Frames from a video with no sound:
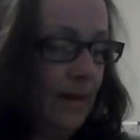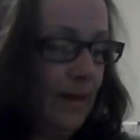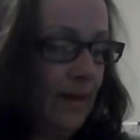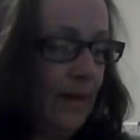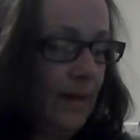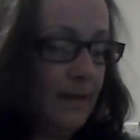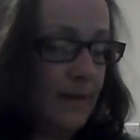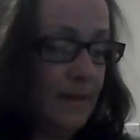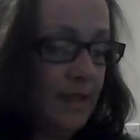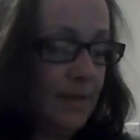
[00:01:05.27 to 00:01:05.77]

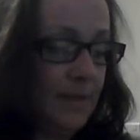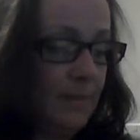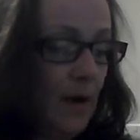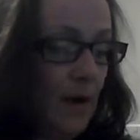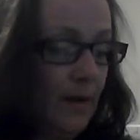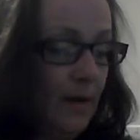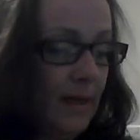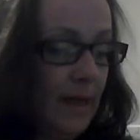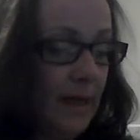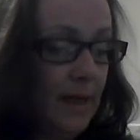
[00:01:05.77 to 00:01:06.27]
The
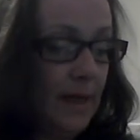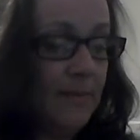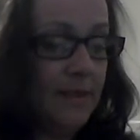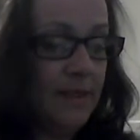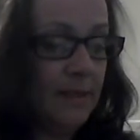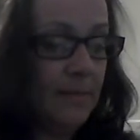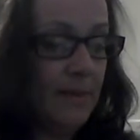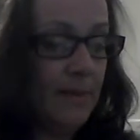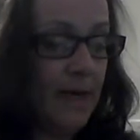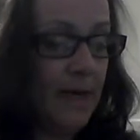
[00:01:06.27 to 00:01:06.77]
small m is
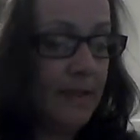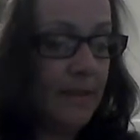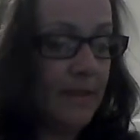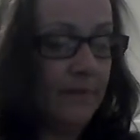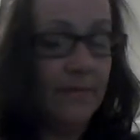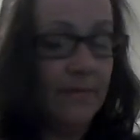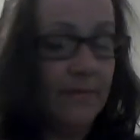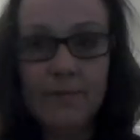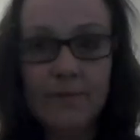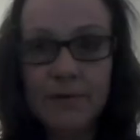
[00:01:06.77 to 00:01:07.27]
the mass
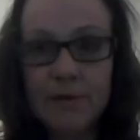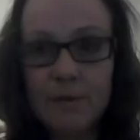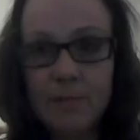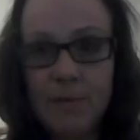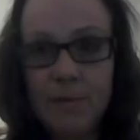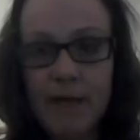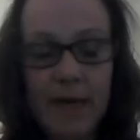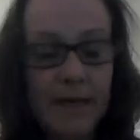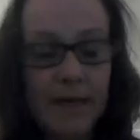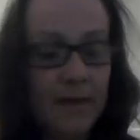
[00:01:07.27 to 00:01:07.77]
of the
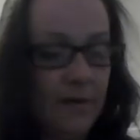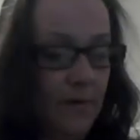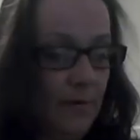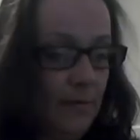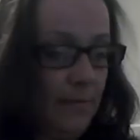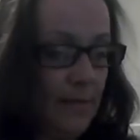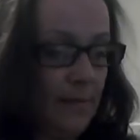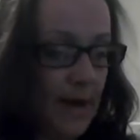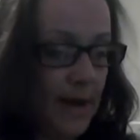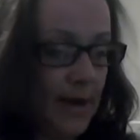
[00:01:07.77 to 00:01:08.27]
first planet or
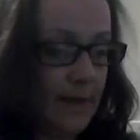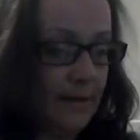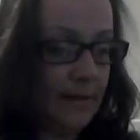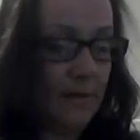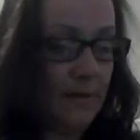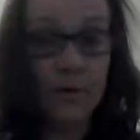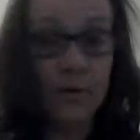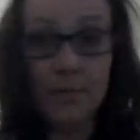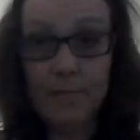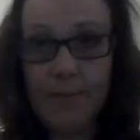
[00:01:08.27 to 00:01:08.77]
mass
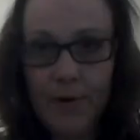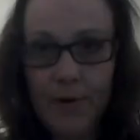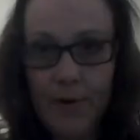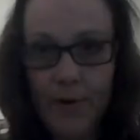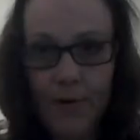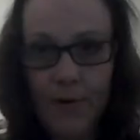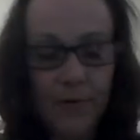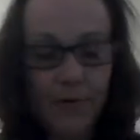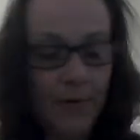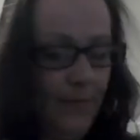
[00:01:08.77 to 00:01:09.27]
or
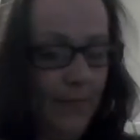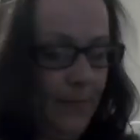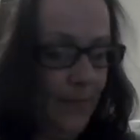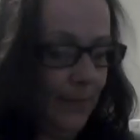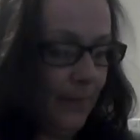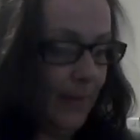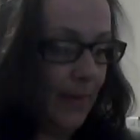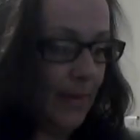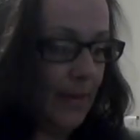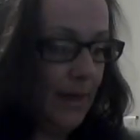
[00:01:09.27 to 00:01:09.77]
particle,
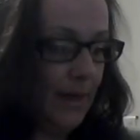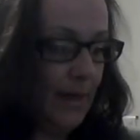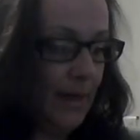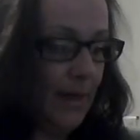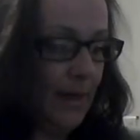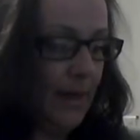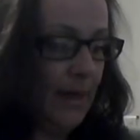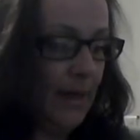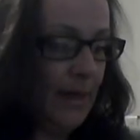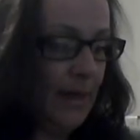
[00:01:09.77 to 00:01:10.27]

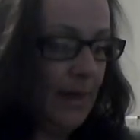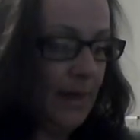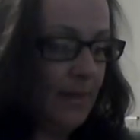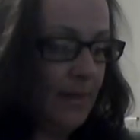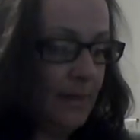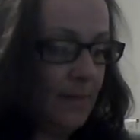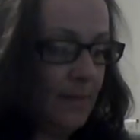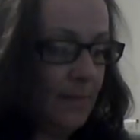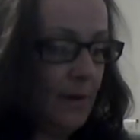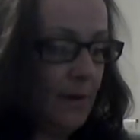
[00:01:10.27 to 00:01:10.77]
and
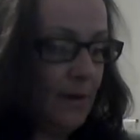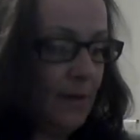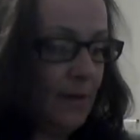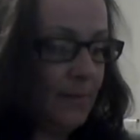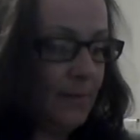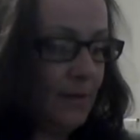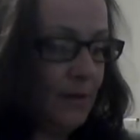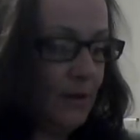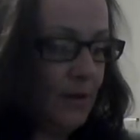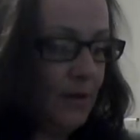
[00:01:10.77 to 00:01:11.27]
small
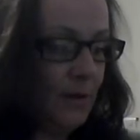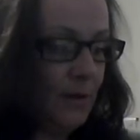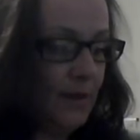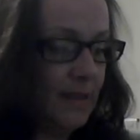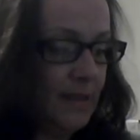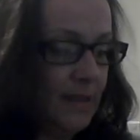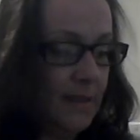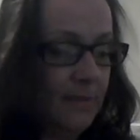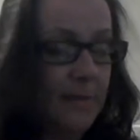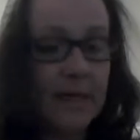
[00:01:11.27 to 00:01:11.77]
m2
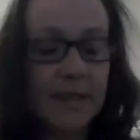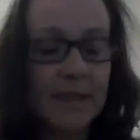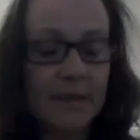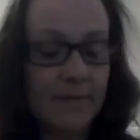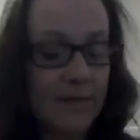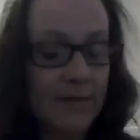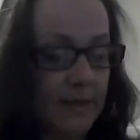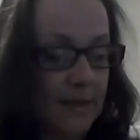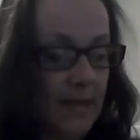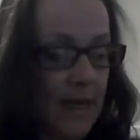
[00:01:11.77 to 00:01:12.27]
is the mass of
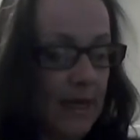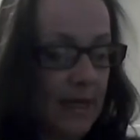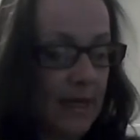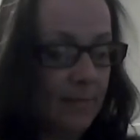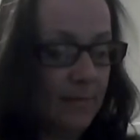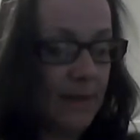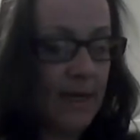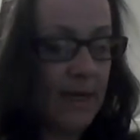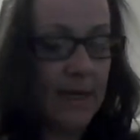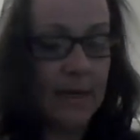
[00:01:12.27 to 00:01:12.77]
the
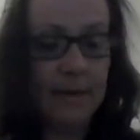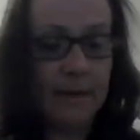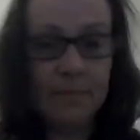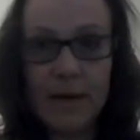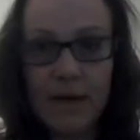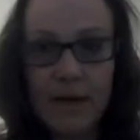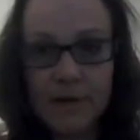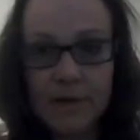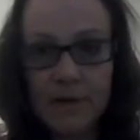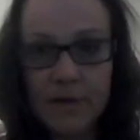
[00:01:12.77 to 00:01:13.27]
second planet
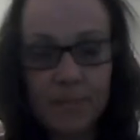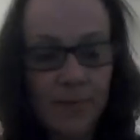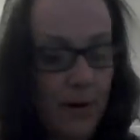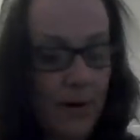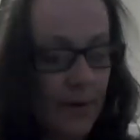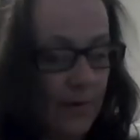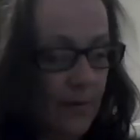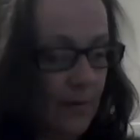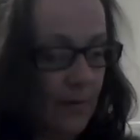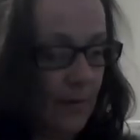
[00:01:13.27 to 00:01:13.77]
mass or
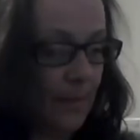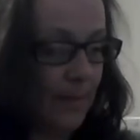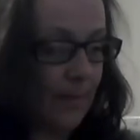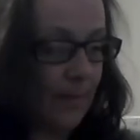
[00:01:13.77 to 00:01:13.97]
particle.